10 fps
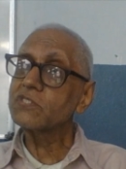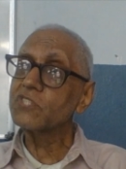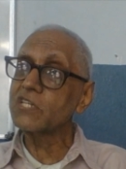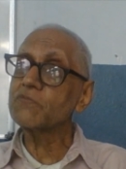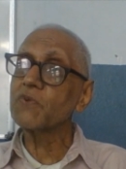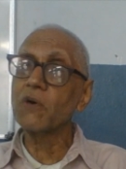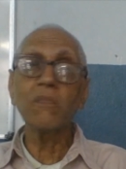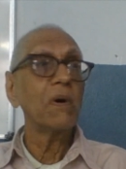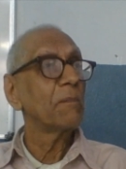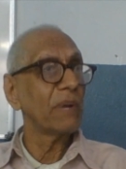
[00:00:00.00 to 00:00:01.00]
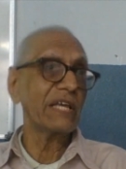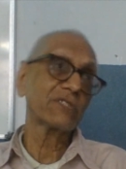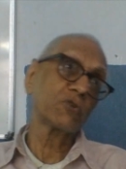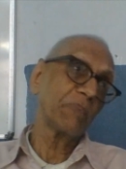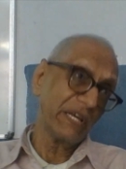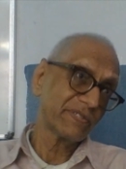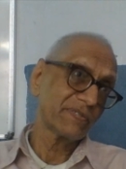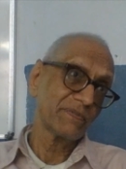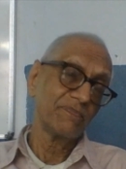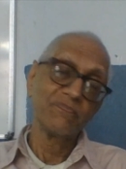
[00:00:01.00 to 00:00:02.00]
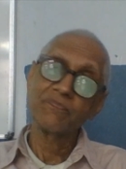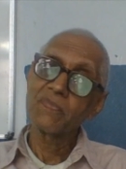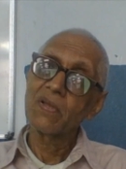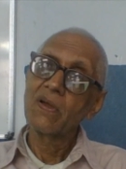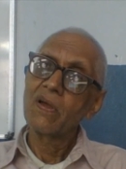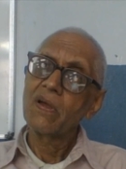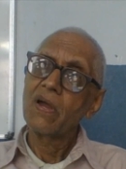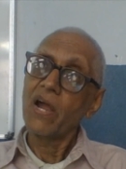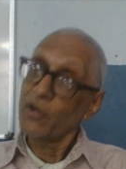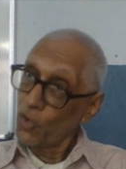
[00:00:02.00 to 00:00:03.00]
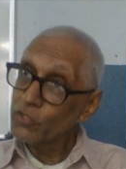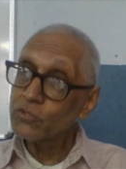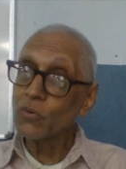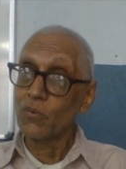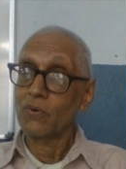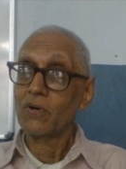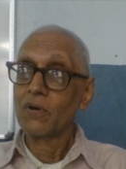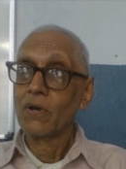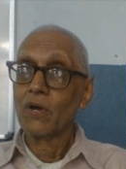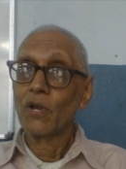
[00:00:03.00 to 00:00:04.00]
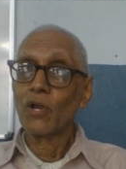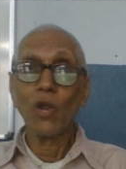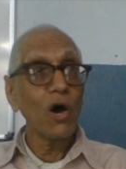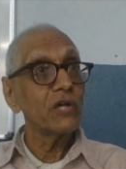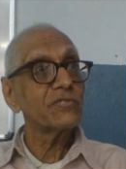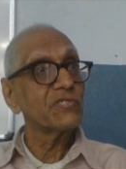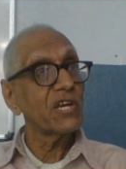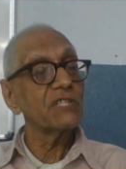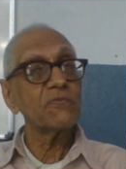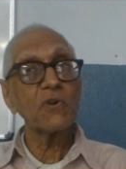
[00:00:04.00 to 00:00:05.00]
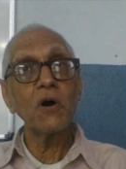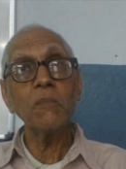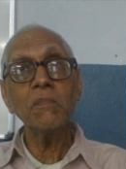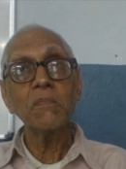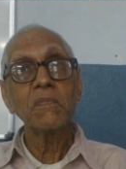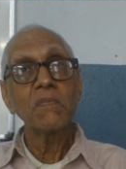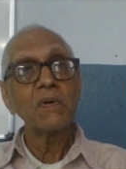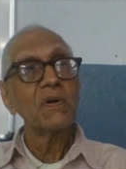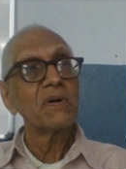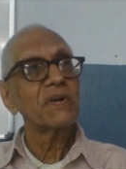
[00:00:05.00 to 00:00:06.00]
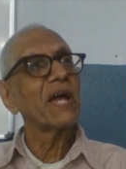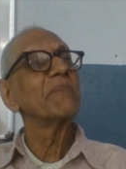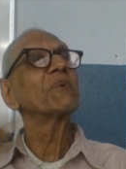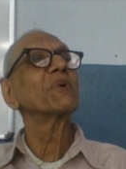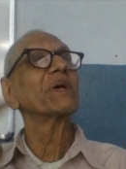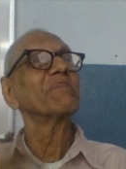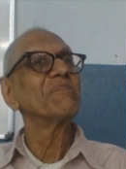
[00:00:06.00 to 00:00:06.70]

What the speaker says: change from place to place. And also, laws change from time to time.